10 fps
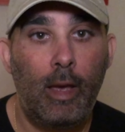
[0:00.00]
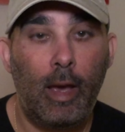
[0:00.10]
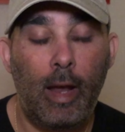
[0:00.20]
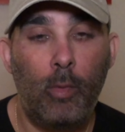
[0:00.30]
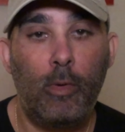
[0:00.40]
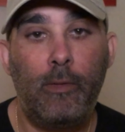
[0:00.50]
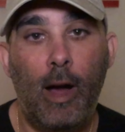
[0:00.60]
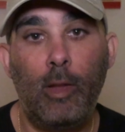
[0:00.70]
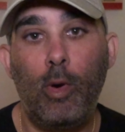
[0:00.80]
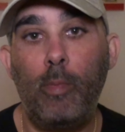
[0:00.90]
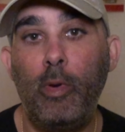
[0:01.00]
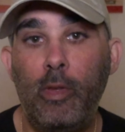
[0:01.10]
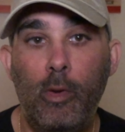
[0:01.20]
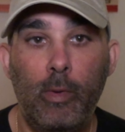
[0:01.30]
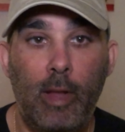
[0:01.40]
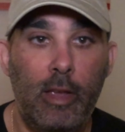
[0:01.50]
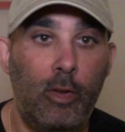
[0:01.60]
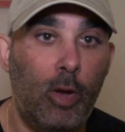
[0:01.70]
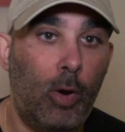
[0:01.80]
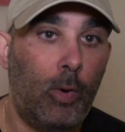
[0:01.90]
And I will follow up with you and let you
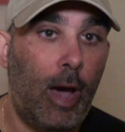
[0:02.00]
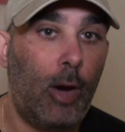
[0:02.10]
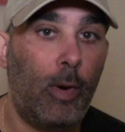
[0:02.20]
know how